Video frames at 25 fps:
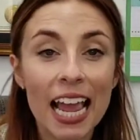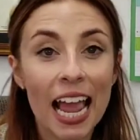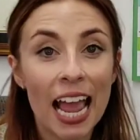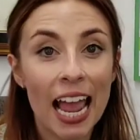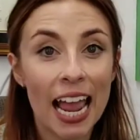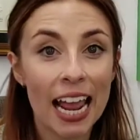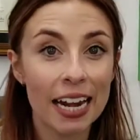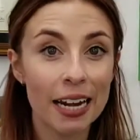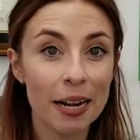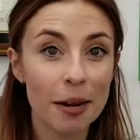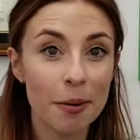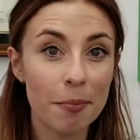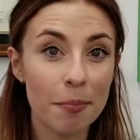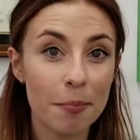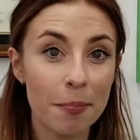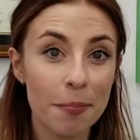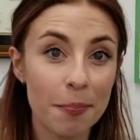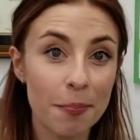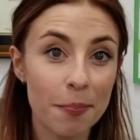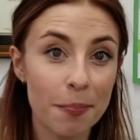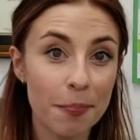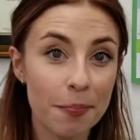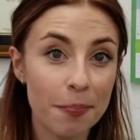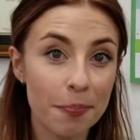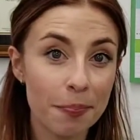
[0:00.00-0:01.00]
And
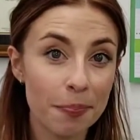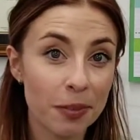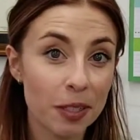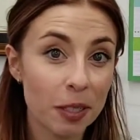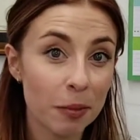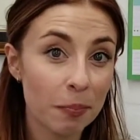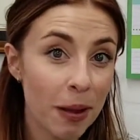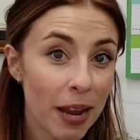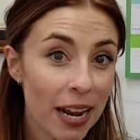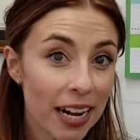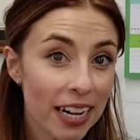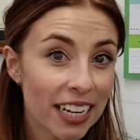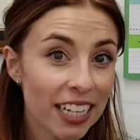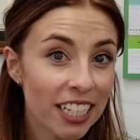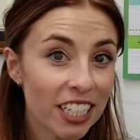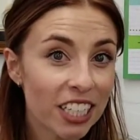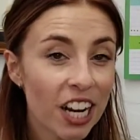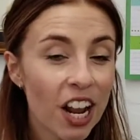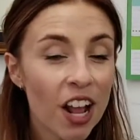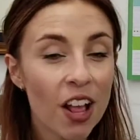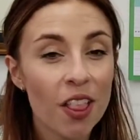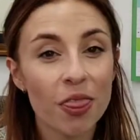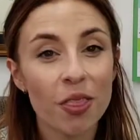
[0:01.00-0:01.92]
in Spanish,